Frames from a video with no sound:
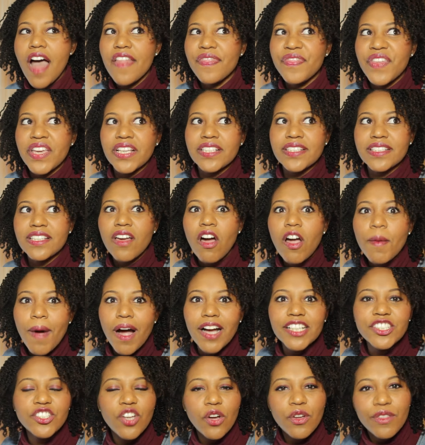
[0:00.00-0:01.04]
This time,
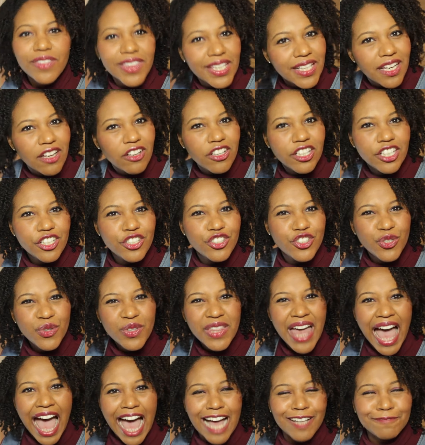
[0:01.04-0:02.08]
I don't think I'm gonna do
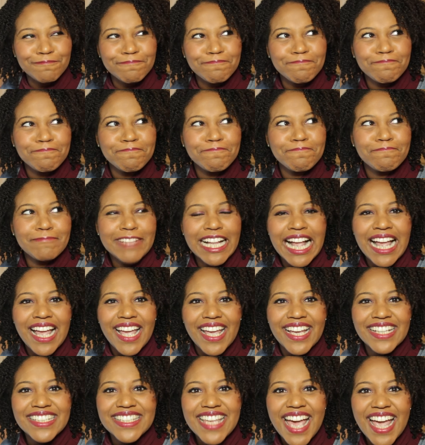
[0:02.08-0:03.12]
that.
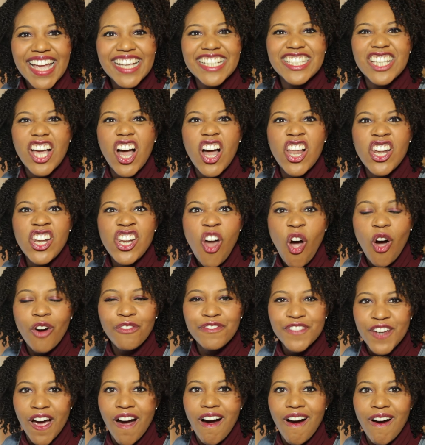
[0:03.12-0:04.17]
It takes a lot
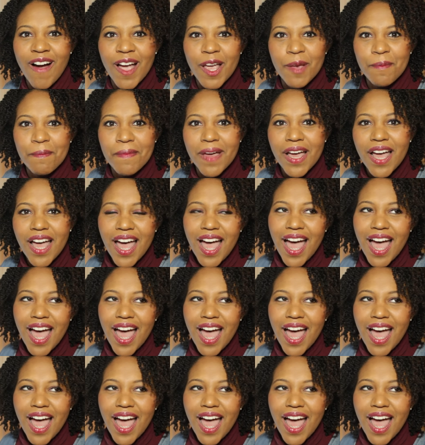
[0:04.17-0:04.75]
of time.